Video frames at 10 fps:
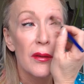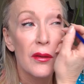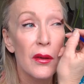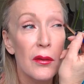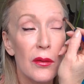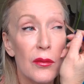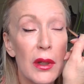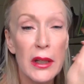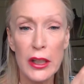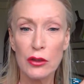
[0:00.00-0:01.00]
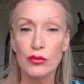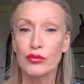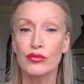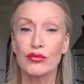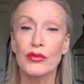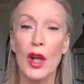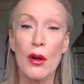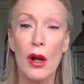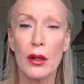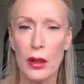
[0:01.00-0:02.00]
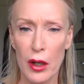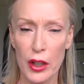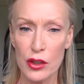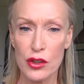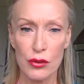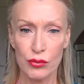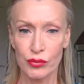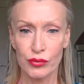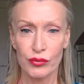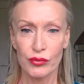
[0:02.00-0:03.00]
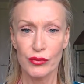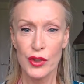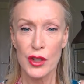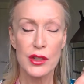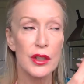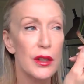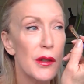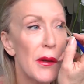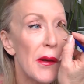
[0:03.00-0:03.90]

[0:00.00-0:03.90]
So really no hard lines, just a